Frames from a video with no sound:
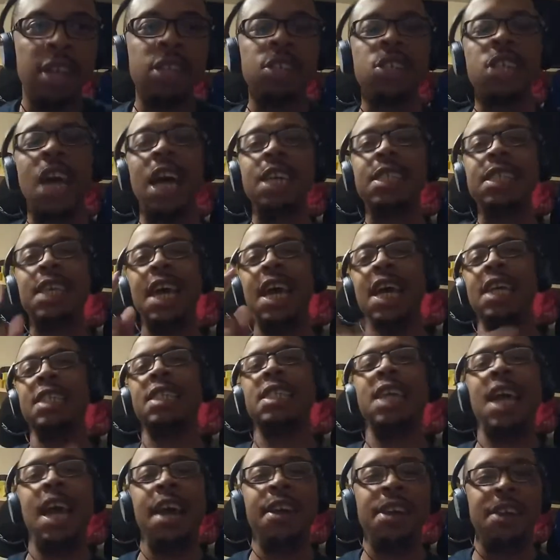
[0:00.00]
Shout out to
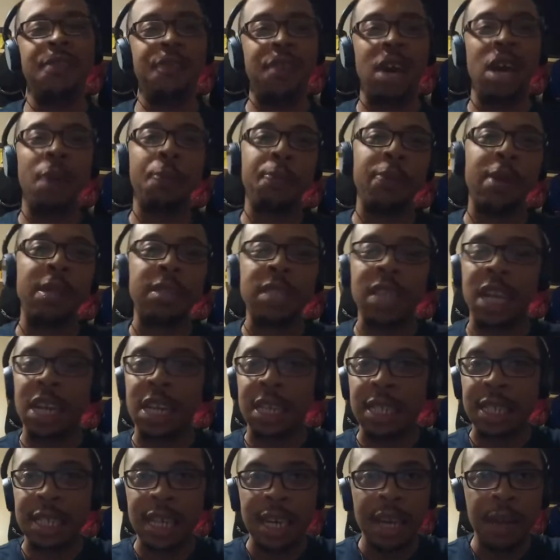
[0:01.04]
XDA developers because